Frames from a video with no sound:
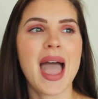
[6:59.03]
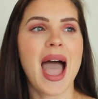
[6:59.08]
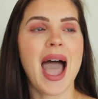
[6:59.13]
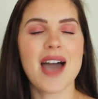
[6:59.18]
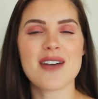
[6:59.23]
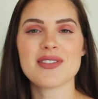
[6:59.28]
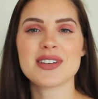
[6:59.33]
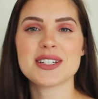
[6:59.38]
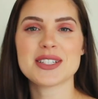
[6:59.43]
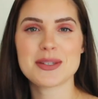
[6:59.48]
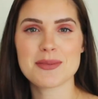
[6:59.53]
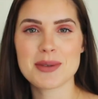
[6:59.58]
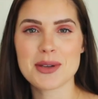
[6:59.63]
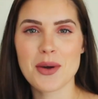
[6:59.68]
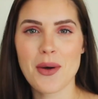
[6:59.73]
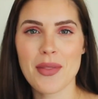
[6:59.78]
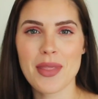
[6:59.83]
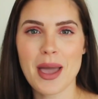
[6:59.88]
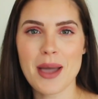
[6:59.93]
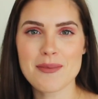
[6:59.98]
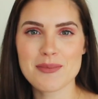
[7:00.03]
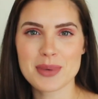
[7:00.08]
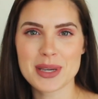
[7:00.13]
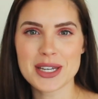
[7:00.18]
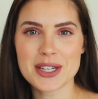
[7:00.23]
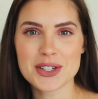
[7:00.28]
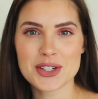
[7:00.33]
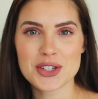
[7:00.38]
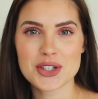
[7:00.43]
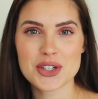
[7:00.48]
having to be on that
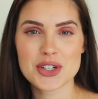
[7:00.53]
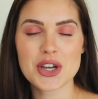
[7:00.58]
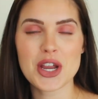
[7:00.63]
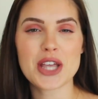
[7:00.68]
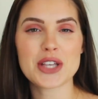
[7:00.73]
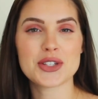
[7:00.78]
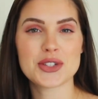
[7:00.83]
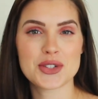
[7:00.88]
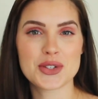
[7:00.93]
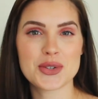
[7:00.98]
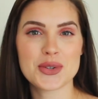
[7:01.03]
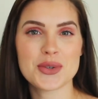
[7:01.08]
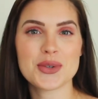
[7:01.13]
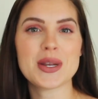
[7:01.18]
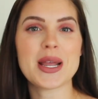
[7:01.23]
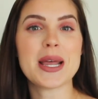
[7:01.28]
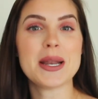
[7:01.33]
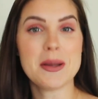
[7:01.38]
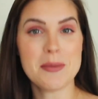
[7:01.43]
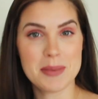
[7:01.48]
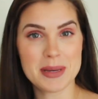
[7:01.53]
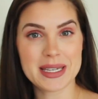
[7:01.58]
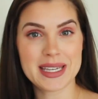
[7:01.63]
beach soon in a